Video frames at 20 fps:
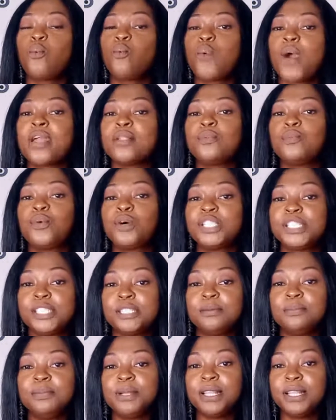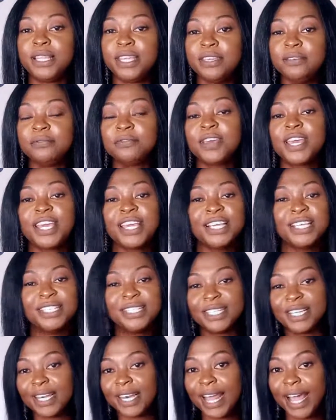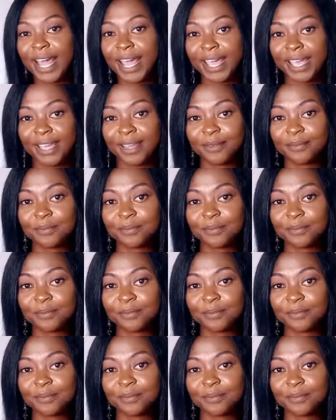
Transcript: when what you believe is a lie.